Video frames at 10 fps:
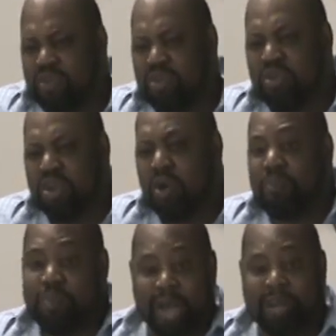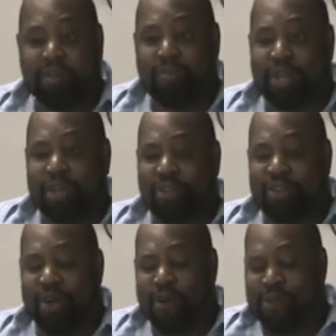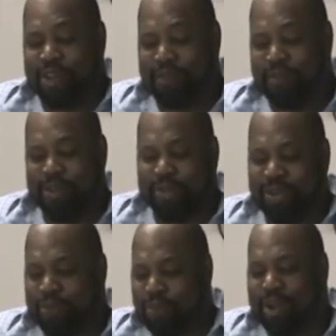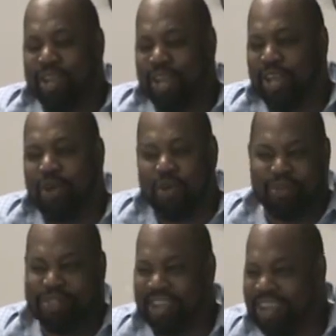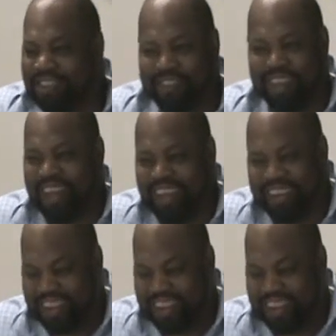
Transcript: you'll know better because the Holy Spirit is working on the inside.